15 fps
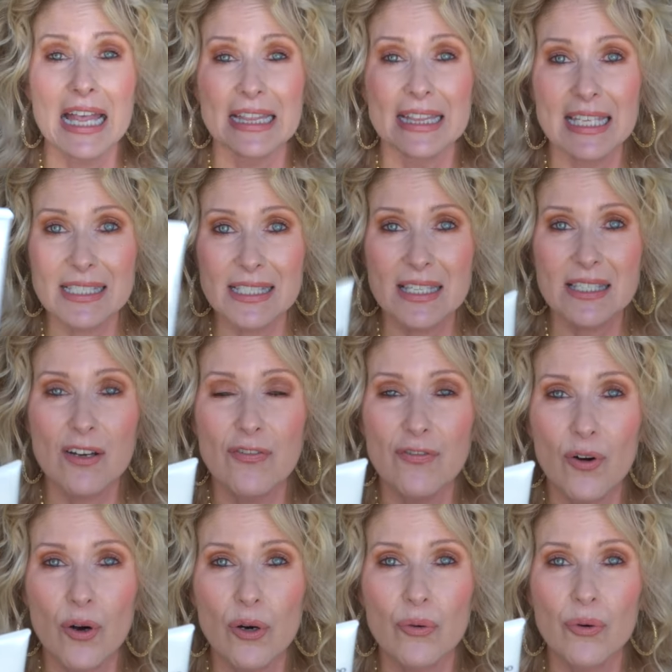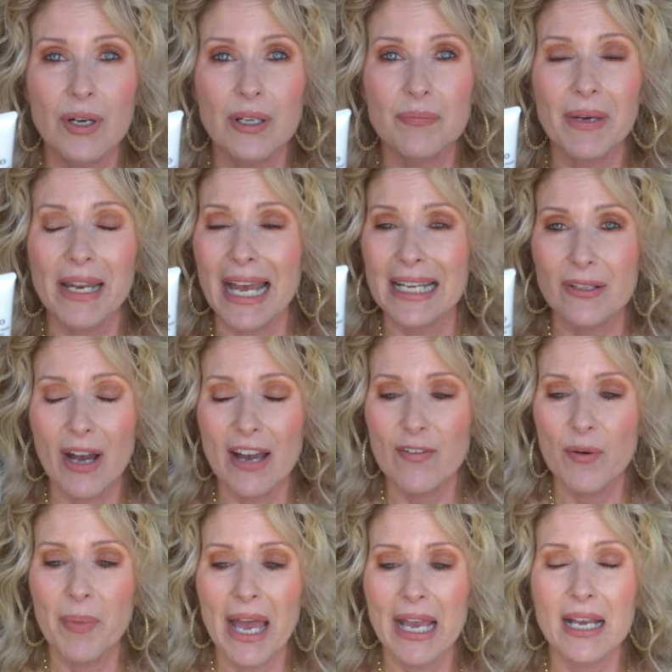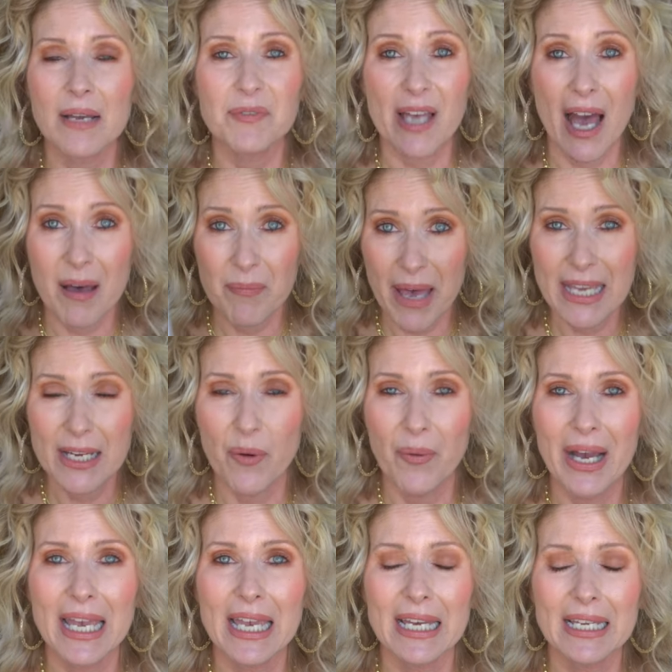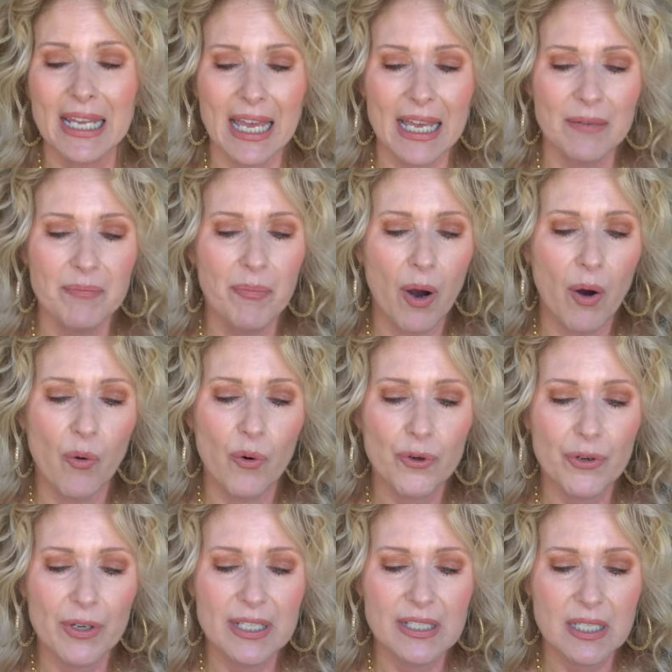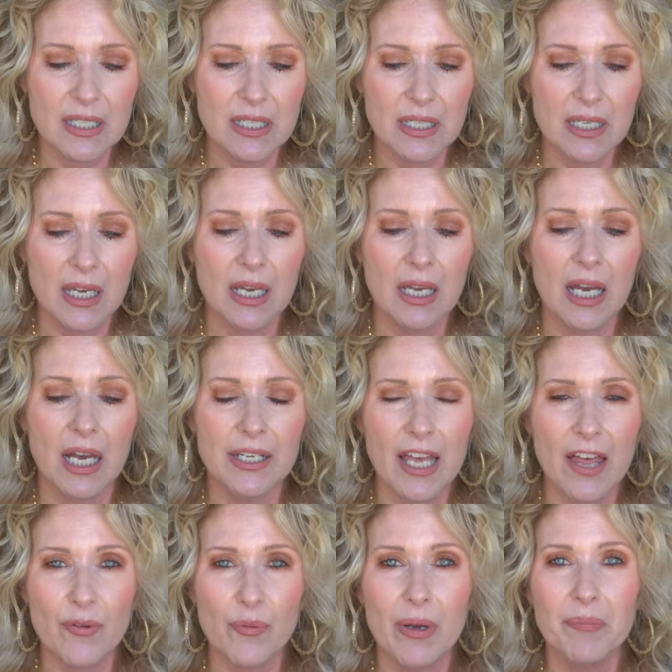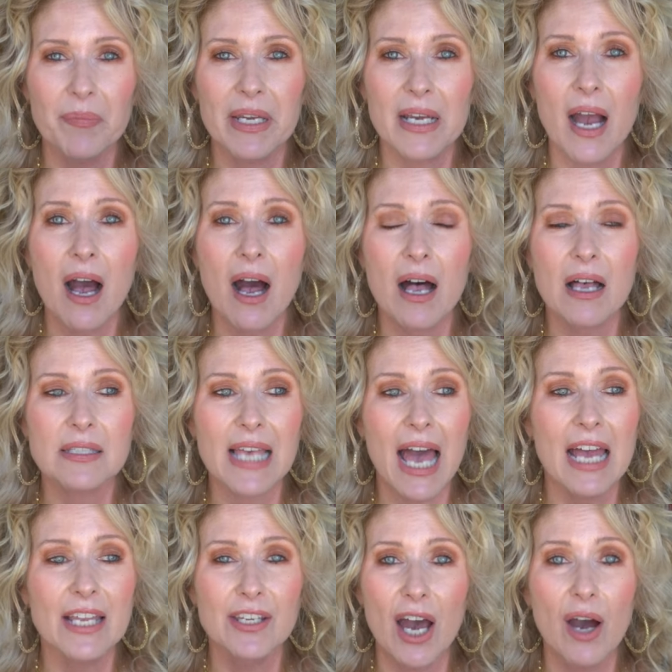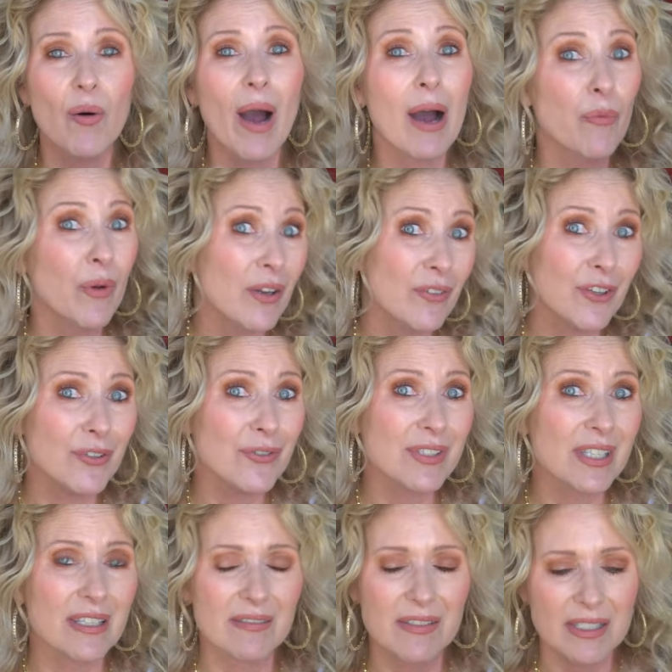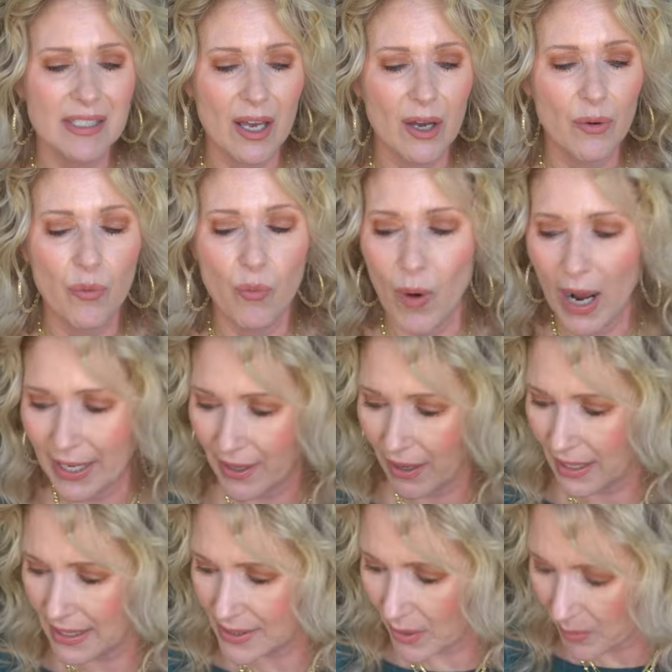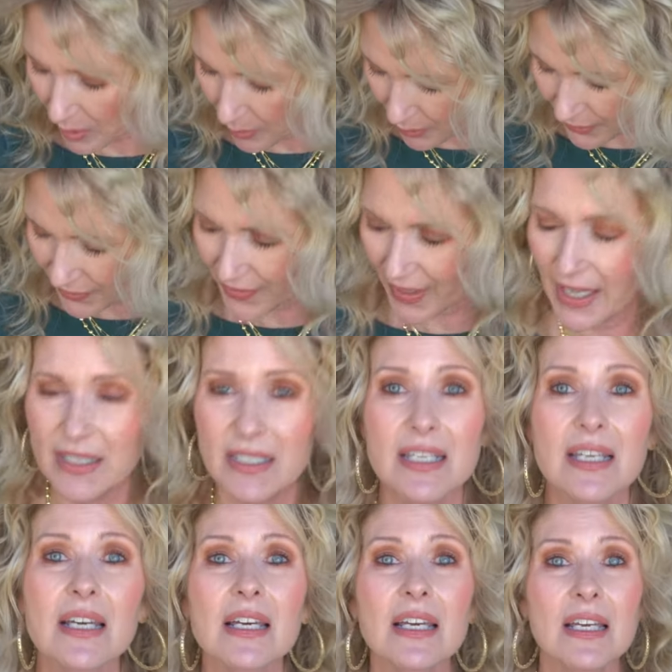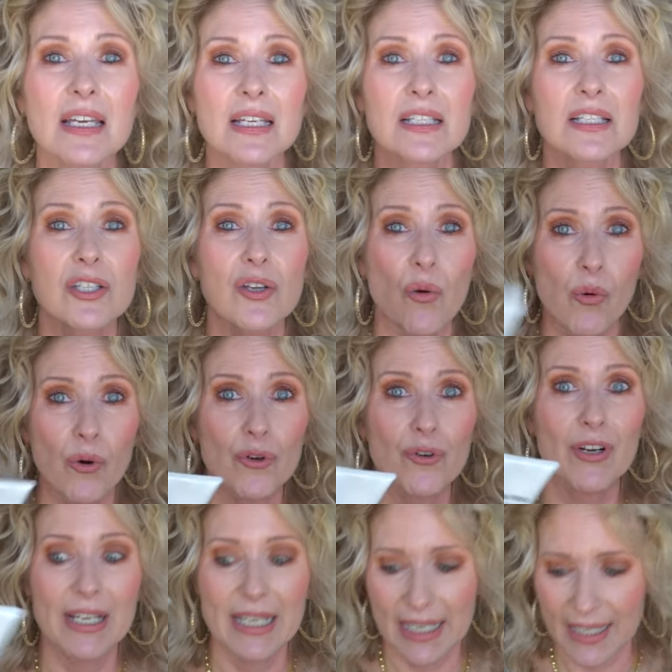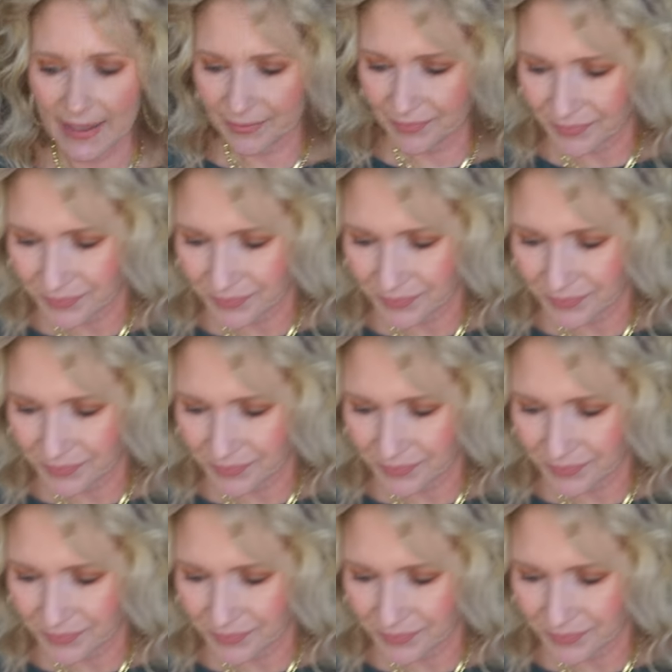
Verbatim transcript: This is a full one, but I don't have a backup, so I may go ahead and order it another one because I know I will use it, so why not? So I'm gonna put that to order again.